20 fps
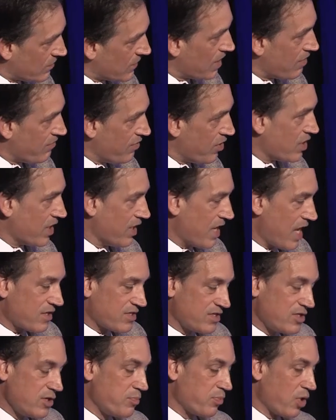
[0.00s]
if you
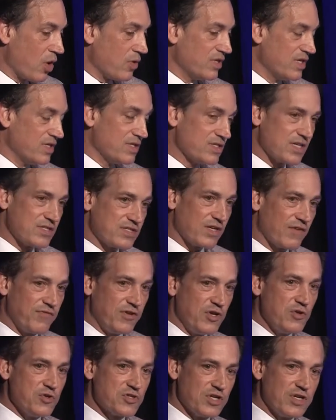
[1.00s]
connect two proteins as a
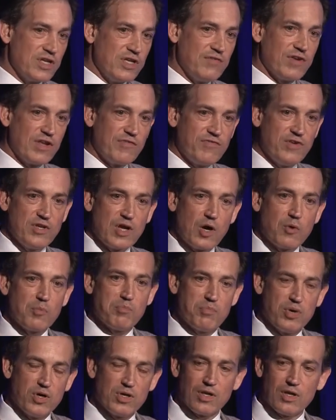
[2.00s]
fusion, even if you
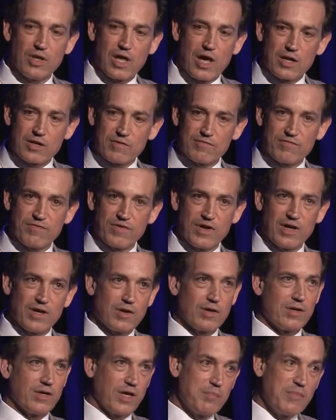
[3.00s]
don't put a lot of
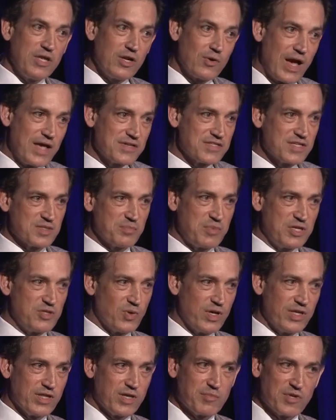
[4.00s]
uh, amino acids
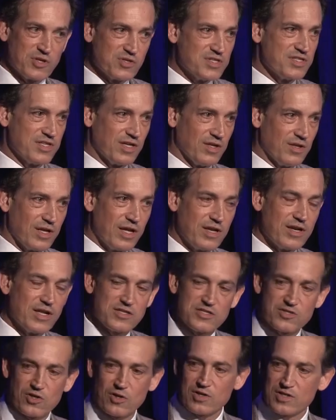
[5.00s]
between them, there's still an
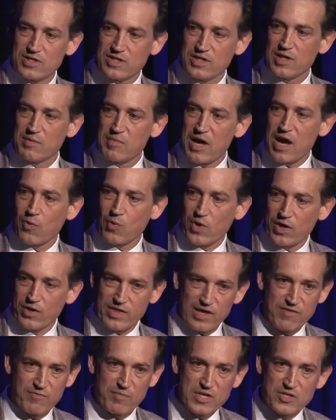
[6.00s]
uncertainty about where
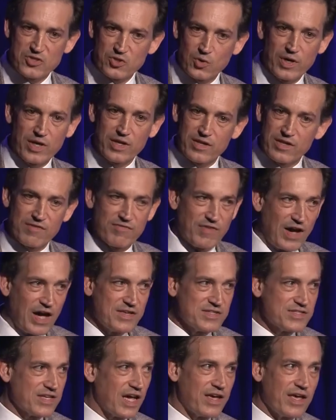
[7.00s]
they've been joined. The
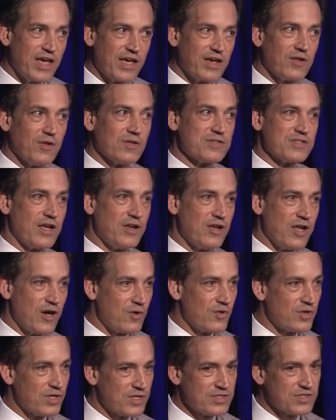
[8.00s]
phi psi angle is
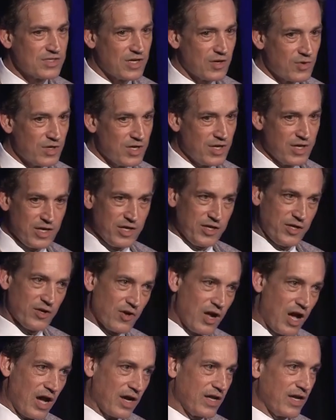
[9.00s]
unknown, and so
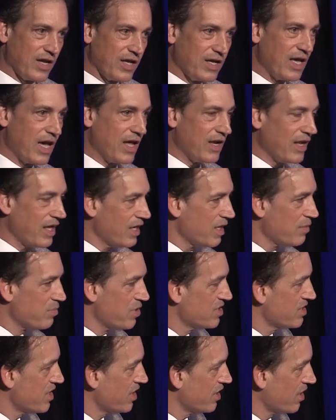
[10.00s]
you're not going to get any
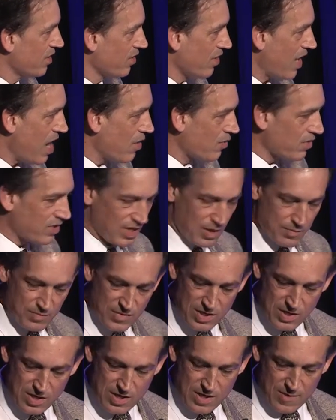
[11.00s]
particular outcome.
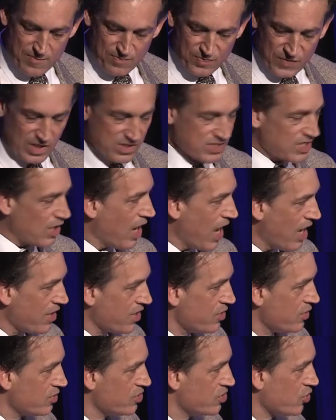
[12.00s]
And so, how
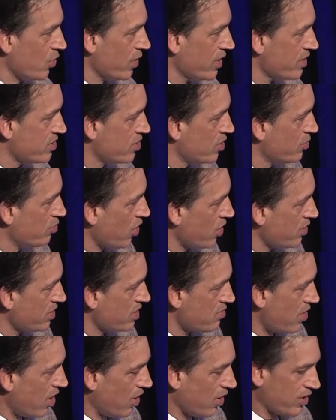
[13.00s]
do you join two
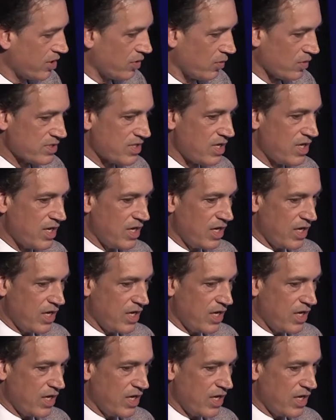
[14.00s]
protein molecules